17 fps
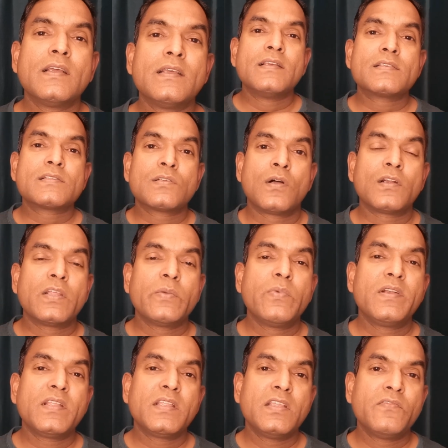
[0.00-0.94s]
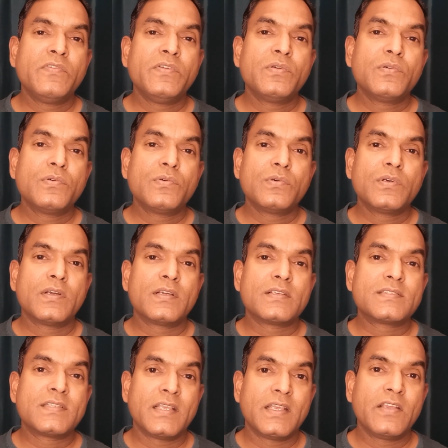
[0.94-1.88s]
is not able to give you
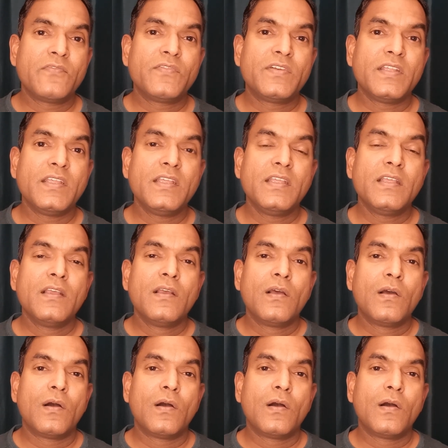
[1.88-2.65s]
safety,